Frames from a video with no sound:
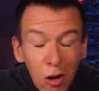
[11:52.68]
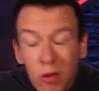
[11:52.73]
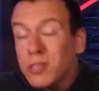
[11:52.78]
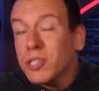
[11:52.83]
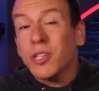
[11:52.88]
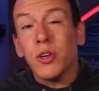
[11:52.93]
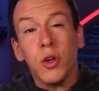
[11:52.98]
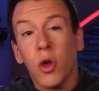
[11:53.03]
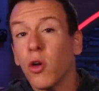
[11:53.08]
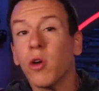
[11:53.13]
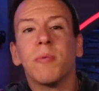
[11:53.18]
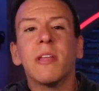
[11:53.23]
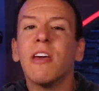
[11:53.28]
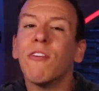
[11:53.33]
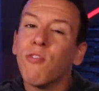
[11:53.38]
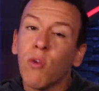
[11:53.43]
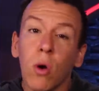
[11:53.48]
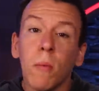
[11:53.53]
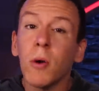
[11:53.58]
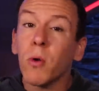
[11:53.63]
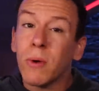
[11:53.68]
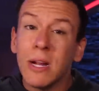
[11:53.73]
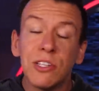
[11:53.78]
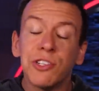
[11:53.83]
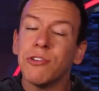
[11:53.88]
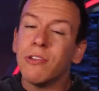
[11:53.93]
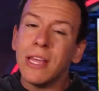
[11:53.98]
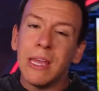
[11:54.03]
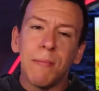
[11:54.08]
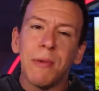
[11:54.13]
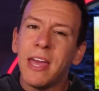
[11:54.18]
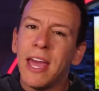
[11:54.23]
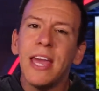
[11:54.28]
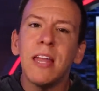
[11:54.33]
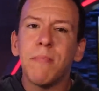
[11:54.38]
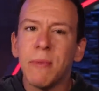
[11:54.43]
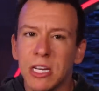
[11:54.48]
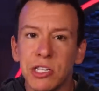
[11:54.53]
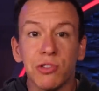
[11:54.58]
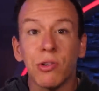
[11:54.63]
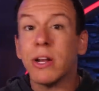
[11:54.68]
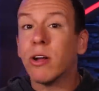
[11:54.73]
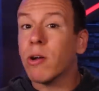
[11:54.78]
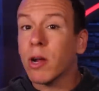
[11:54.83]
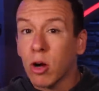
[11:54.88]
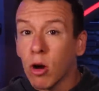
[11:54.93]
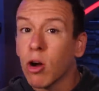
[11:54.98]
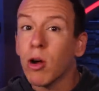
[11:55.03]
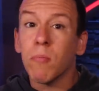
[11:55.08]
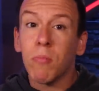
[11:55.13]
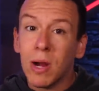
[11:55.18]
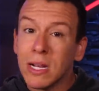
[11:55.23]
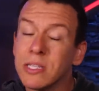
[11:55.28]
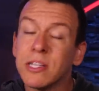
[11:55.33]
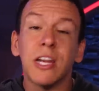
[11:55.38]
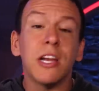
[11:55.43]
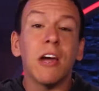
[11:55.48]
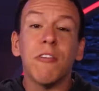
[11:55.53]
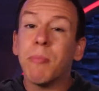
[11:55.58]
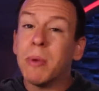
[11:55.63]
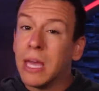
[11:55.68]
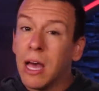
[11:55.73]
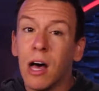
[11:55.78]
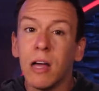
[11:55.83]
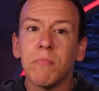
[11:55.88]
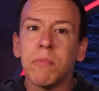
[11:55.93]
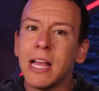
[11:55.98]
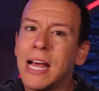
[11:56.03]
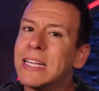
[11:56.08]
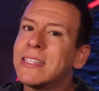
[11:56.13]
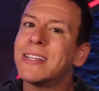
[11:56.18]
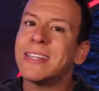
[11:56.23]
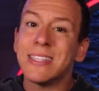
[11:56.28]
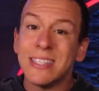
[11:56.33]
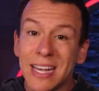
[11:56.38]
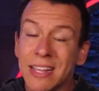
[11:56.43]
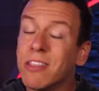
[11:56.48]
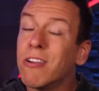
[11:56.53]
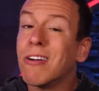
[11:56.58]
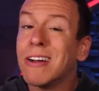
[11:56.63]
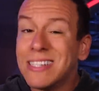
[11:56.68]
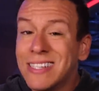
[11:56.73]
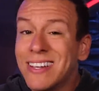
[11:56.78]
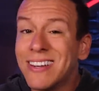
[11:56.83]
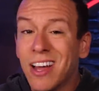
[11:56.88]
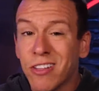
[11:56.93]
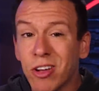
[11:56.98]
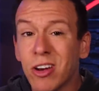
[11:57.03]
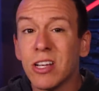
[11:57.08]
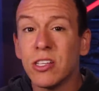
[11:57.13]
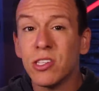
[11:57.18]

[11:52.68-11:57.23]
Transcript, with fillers: also notably, a former regional E P A administrator and current president of Beyond Plastic said there is another